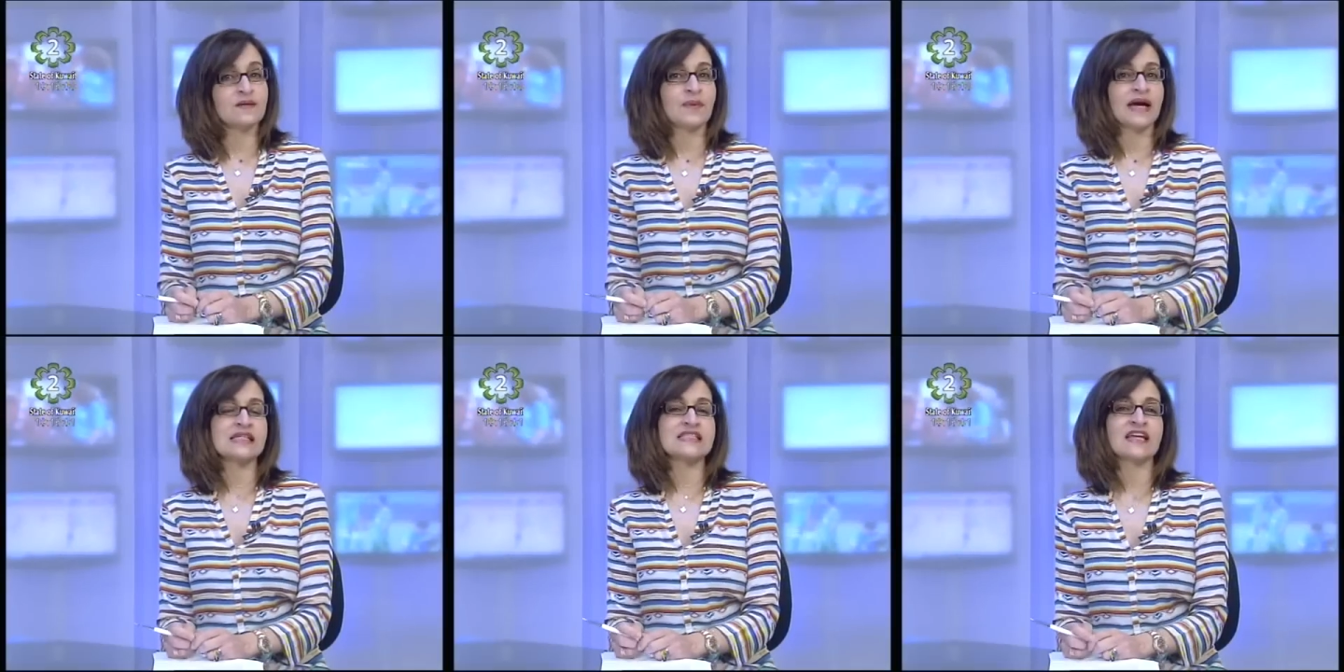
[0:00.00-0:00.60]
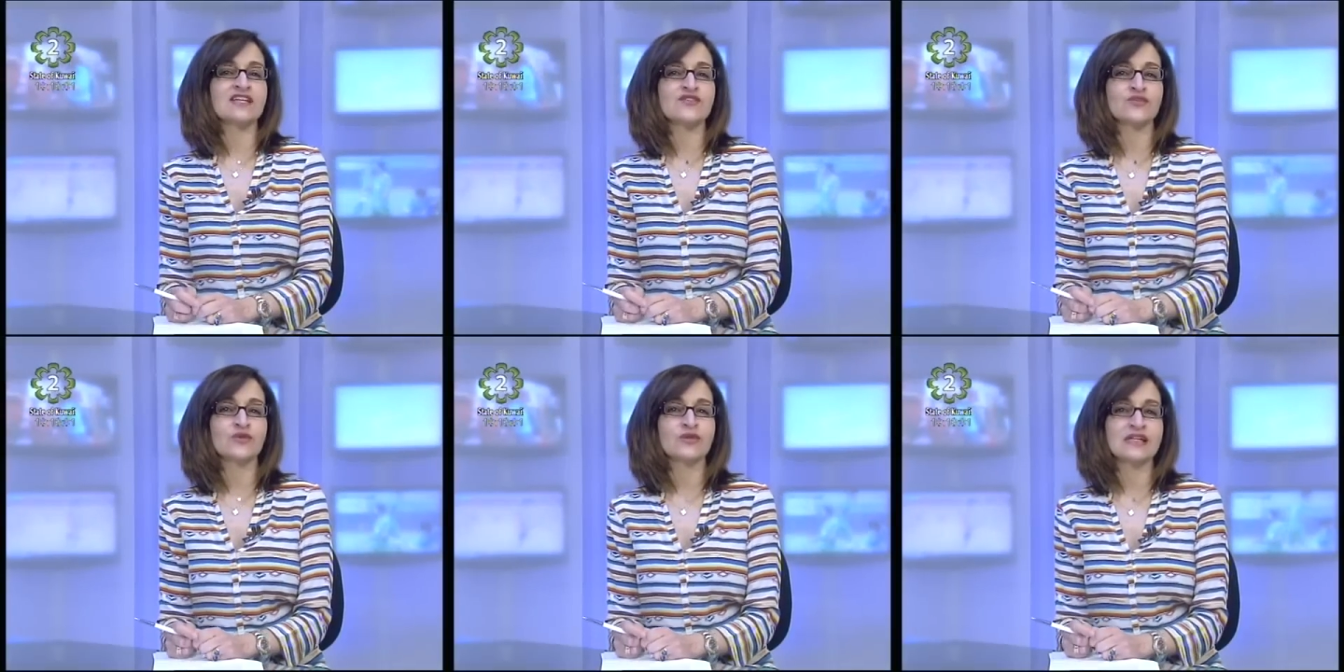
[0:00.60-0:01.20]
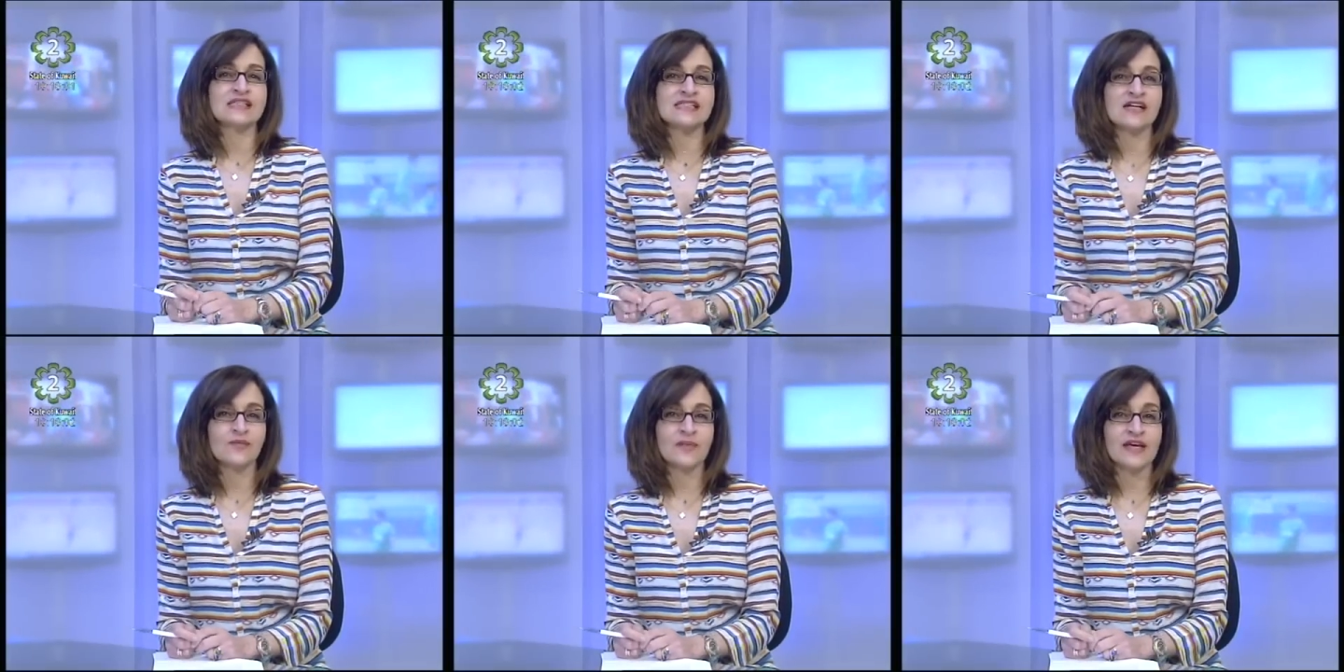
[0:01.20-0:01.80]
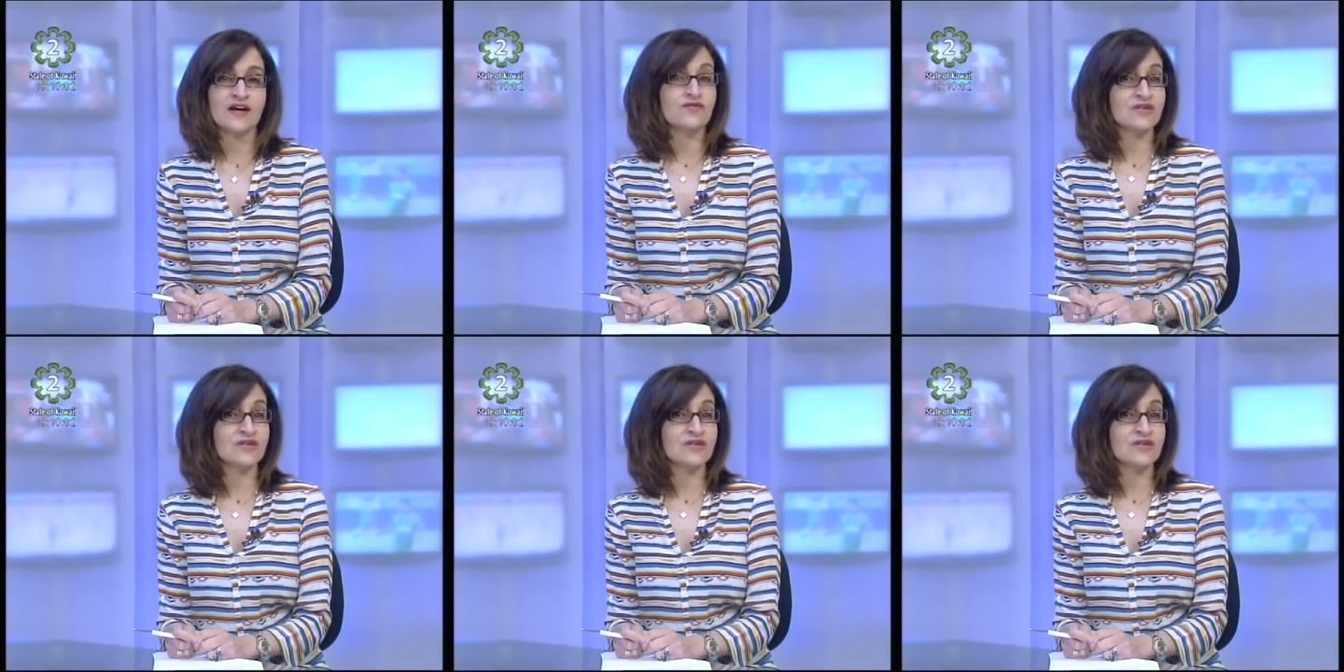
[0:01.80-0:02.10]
the Pakistani school in Salmiya